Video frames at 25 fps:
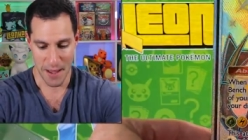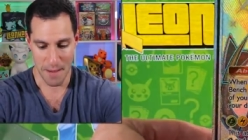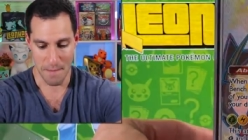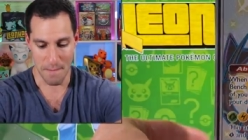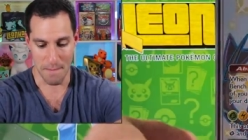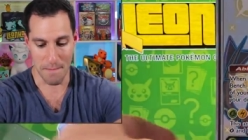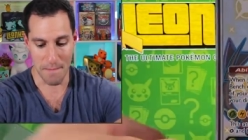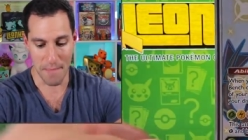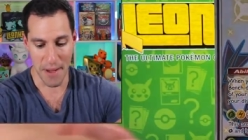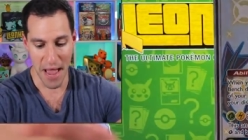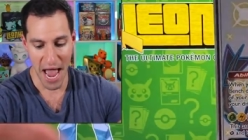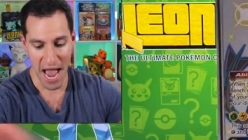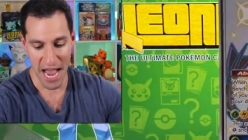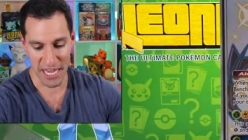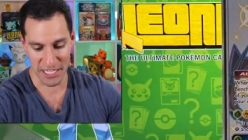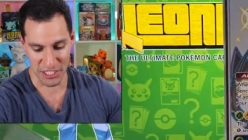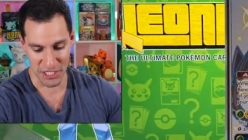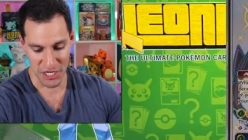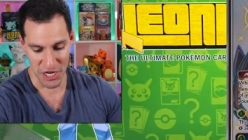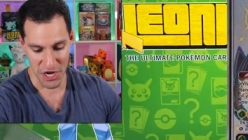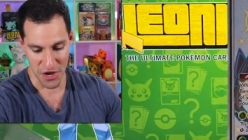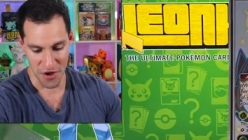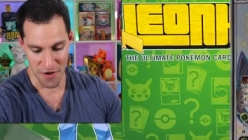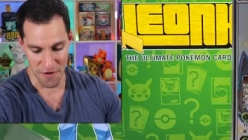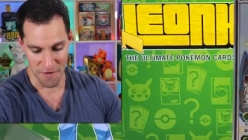
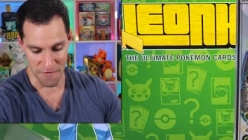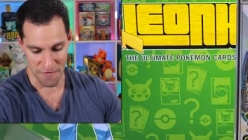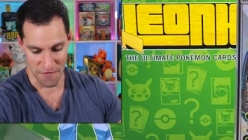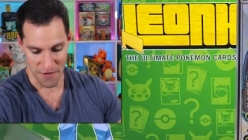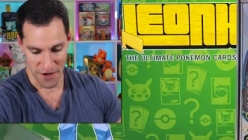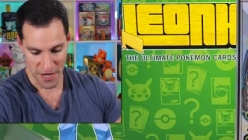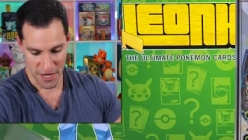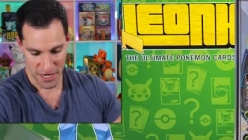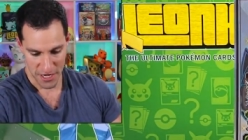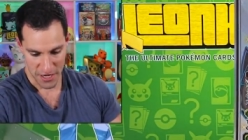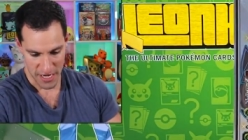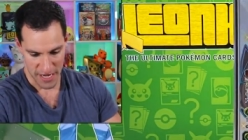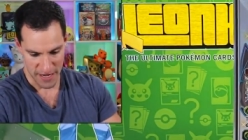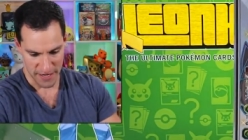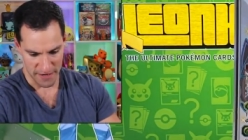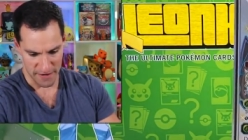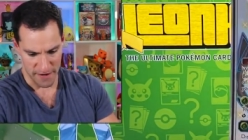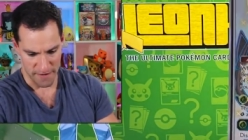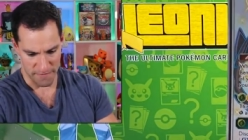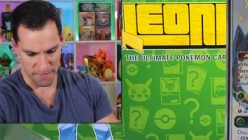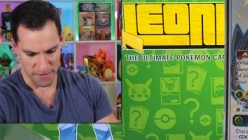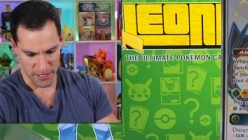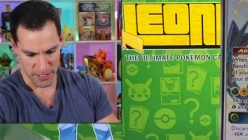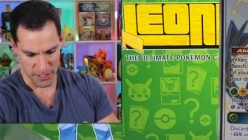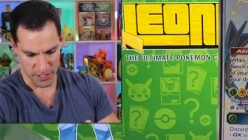Massive
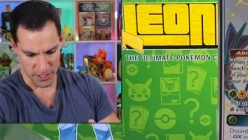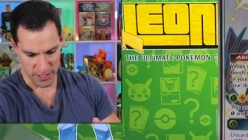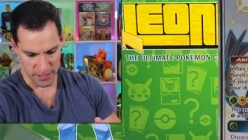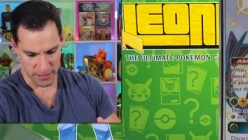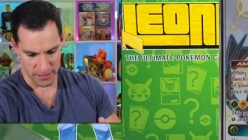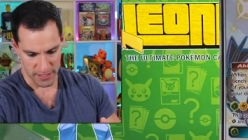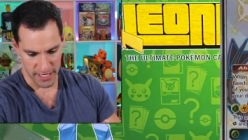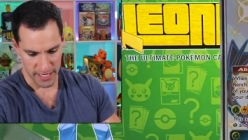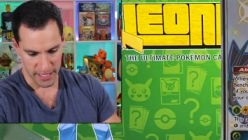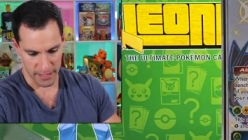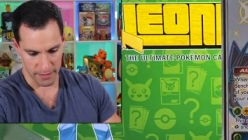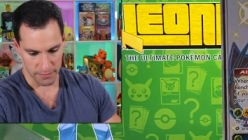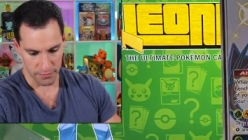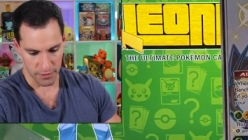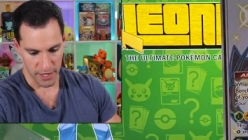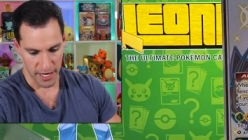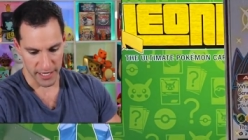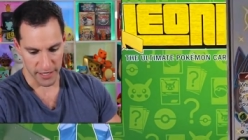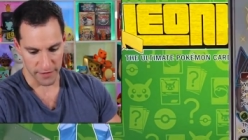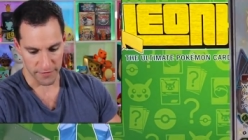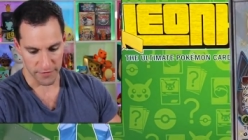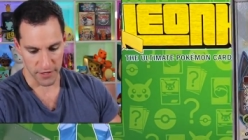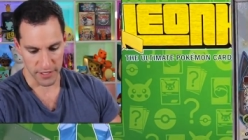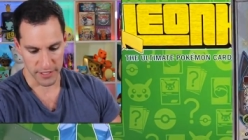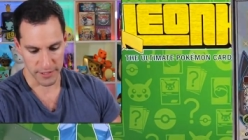if this is getting
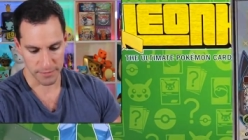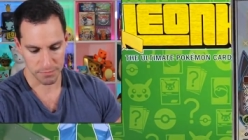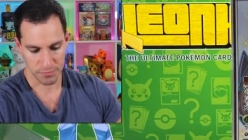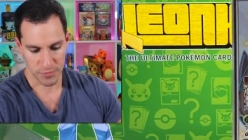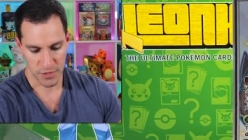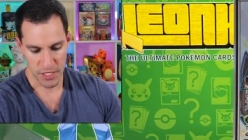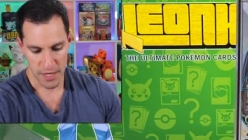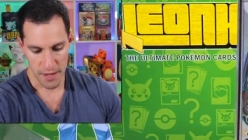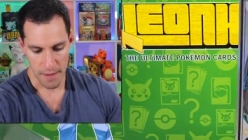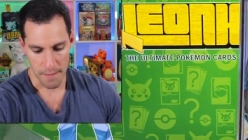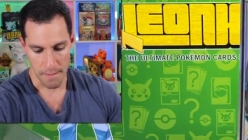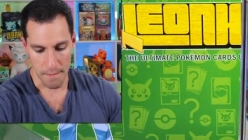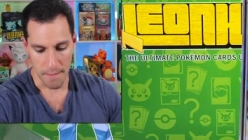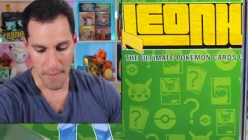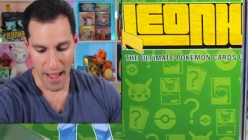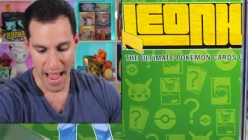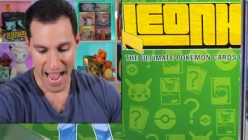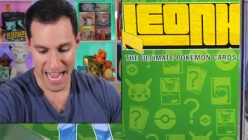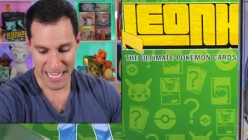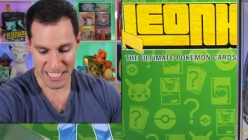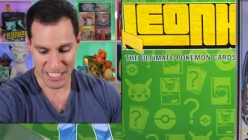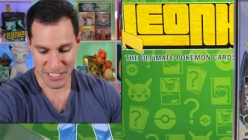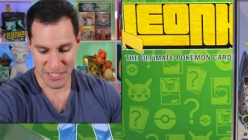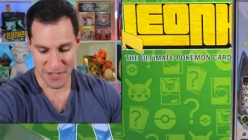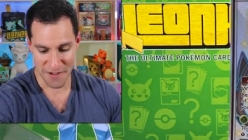brighter for us.
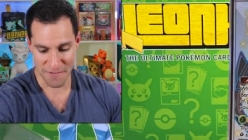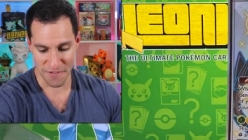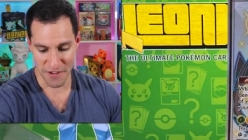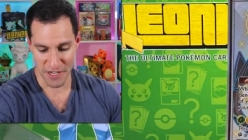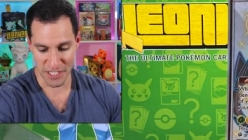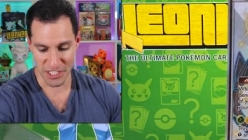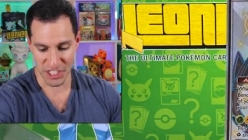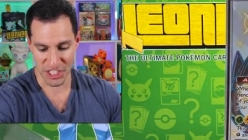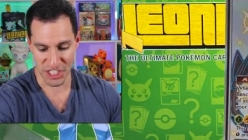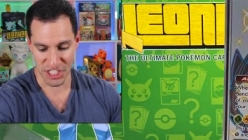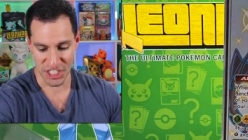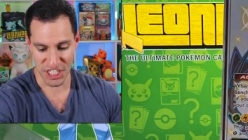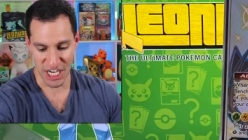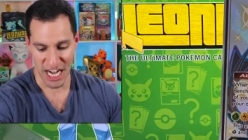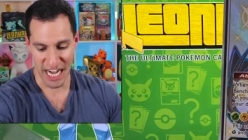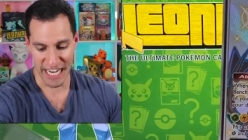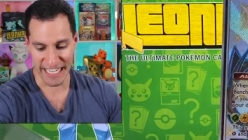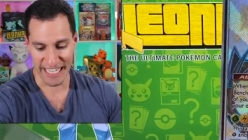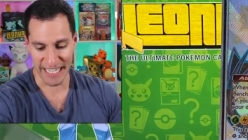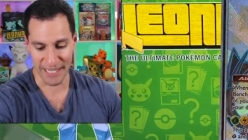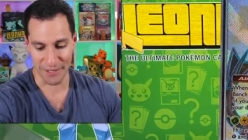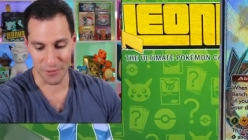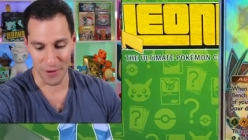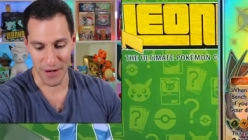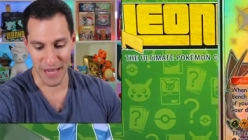Massive
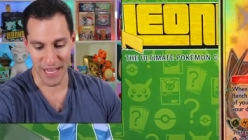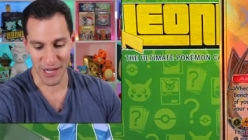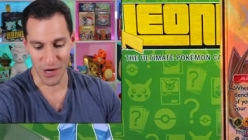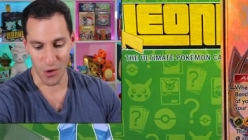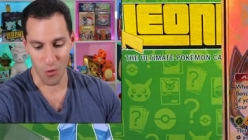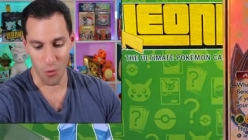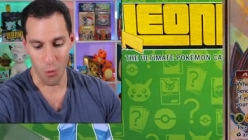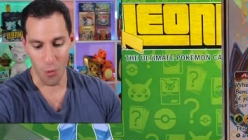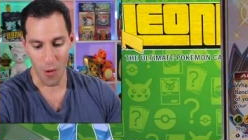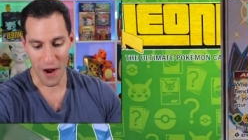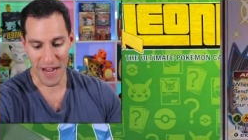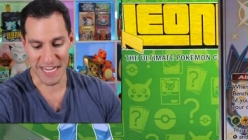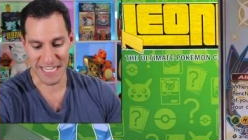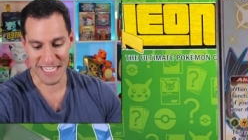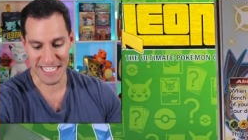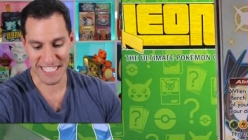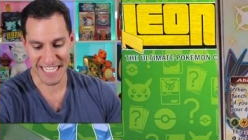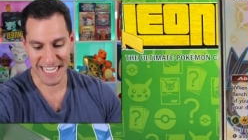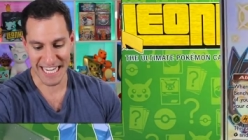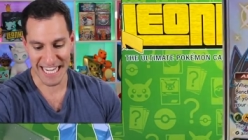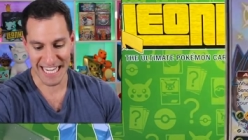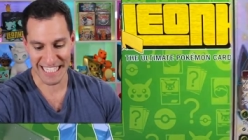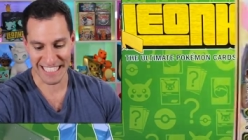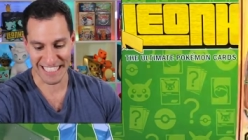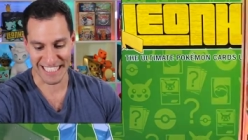shiny
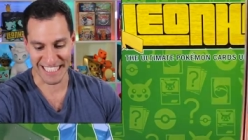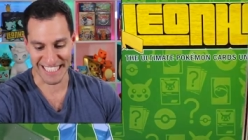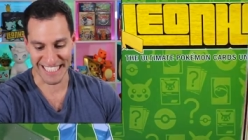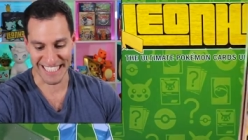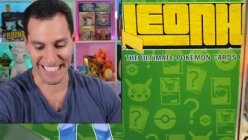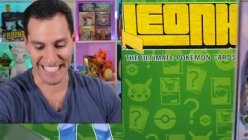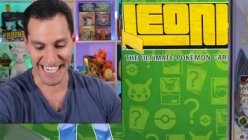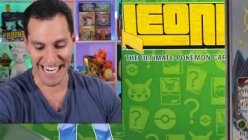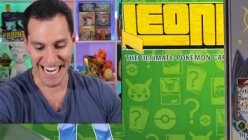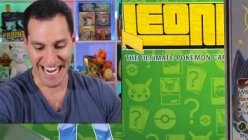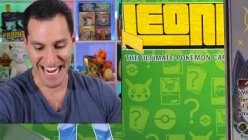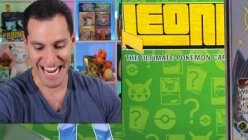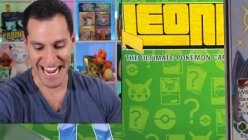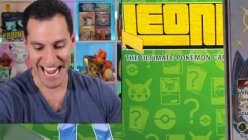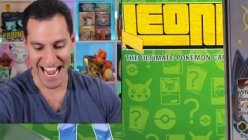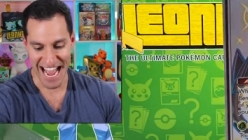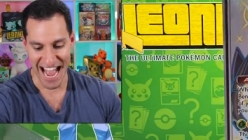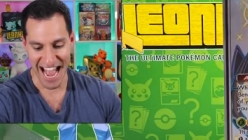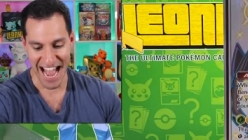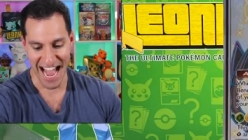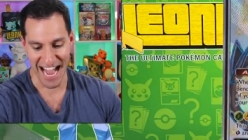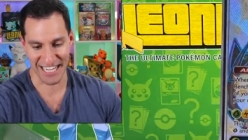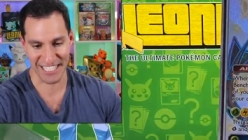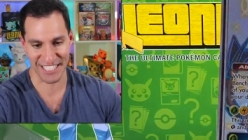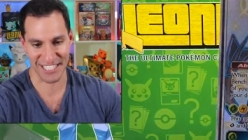Rayquaza
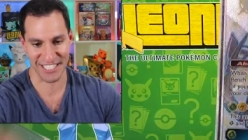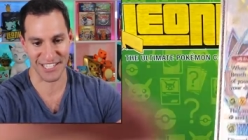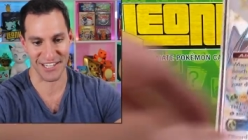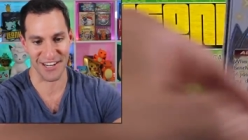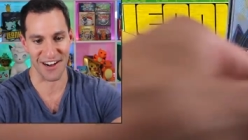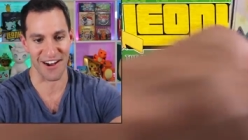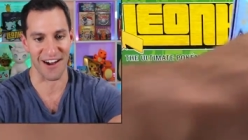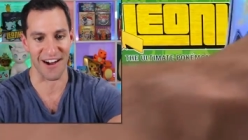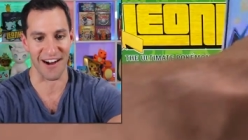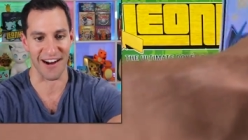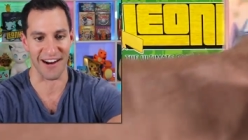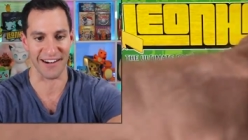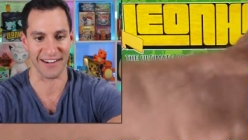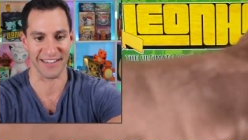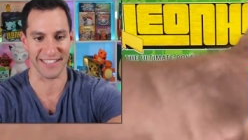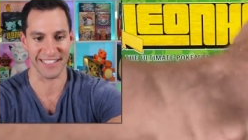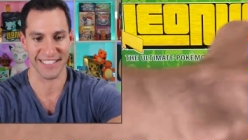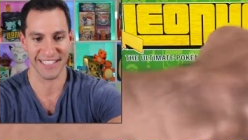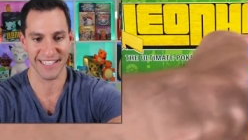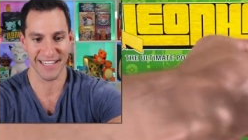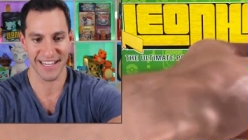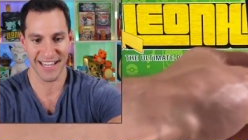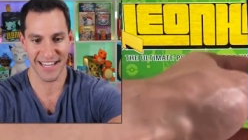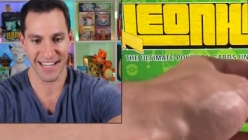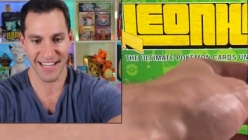GX card.
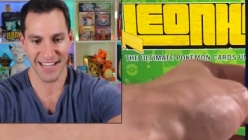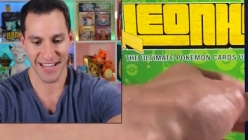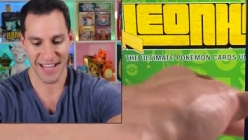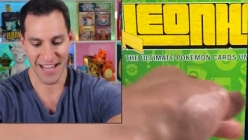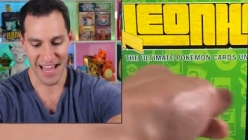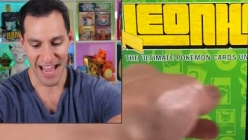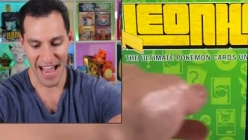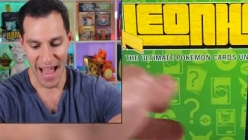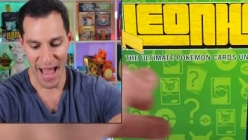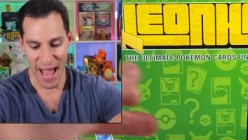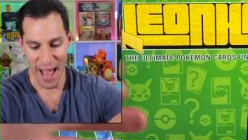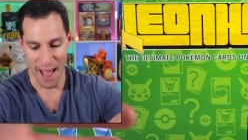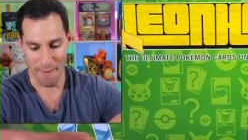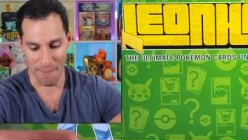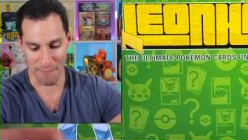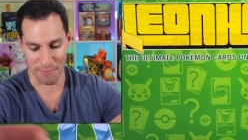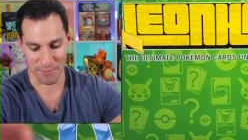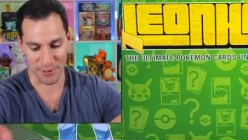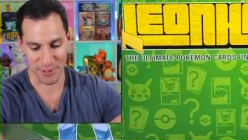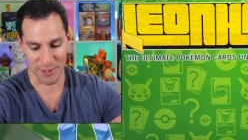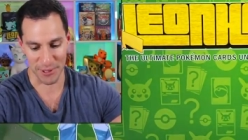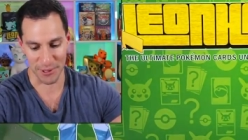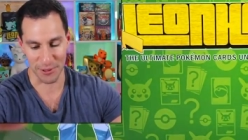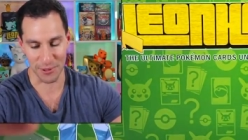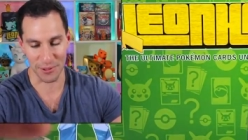
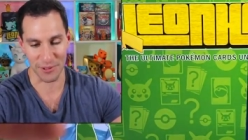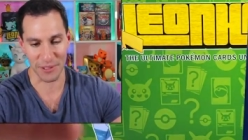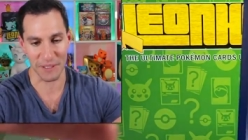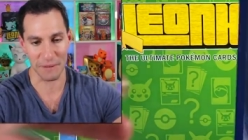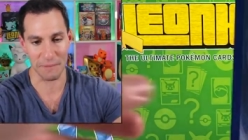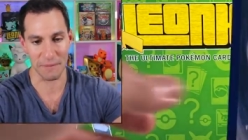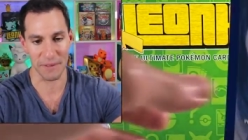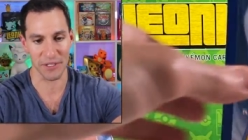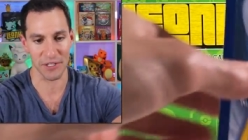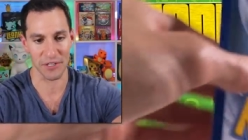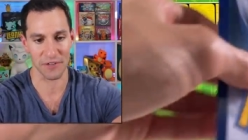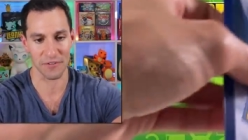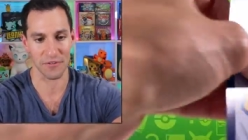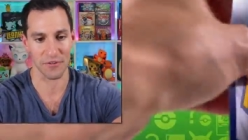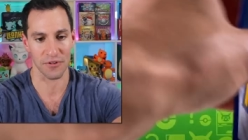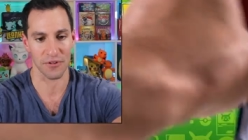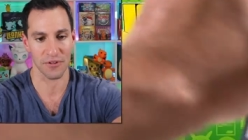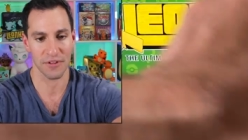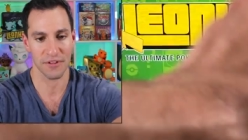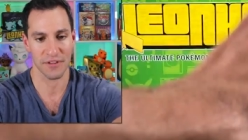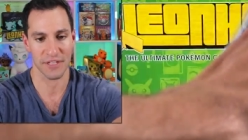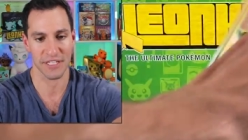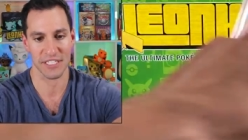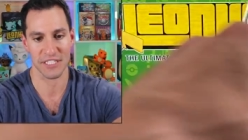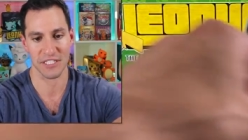Absolutely
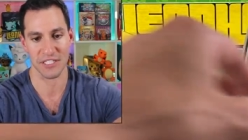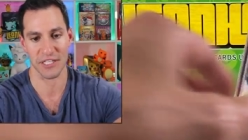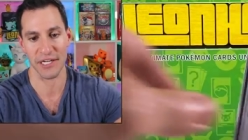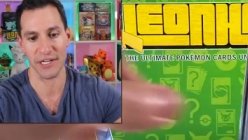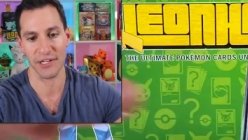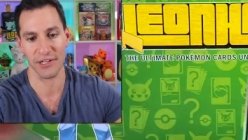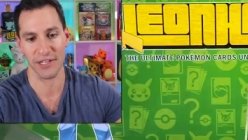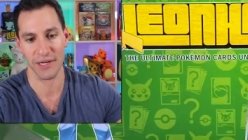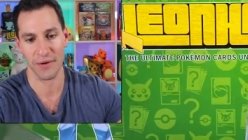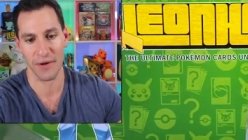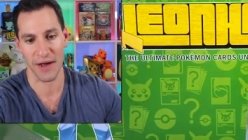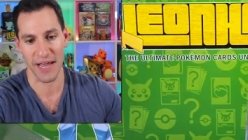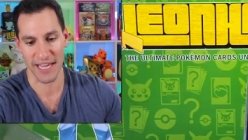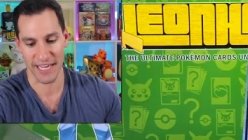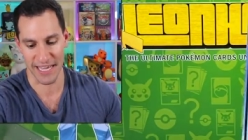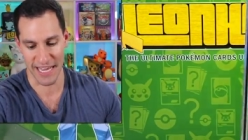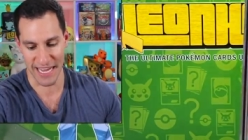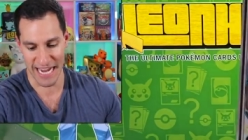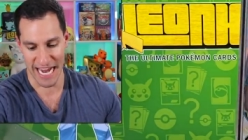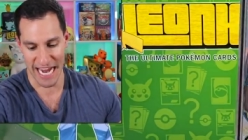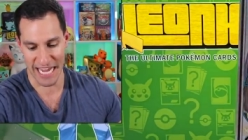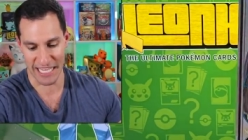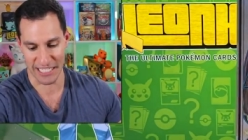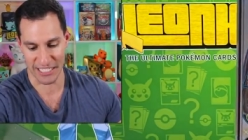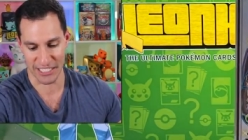beautiful. This is the only way you can
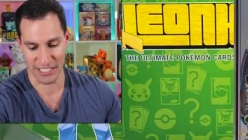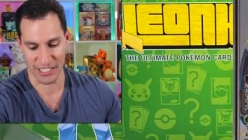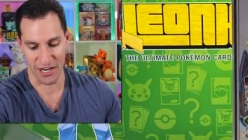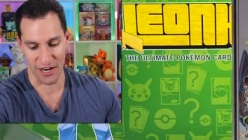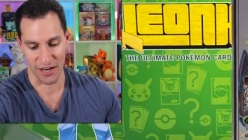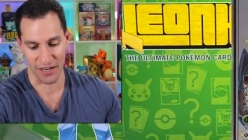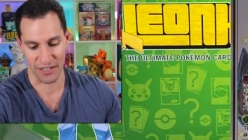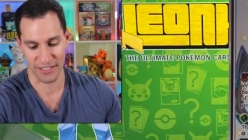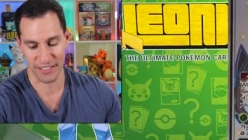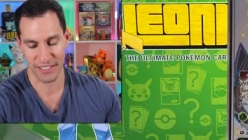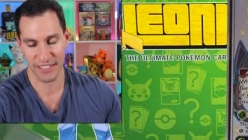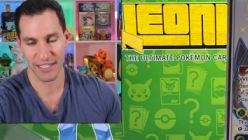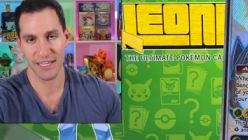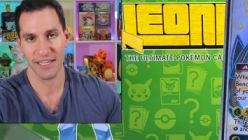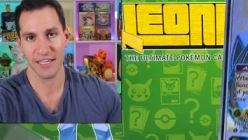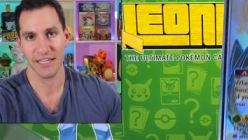get this card.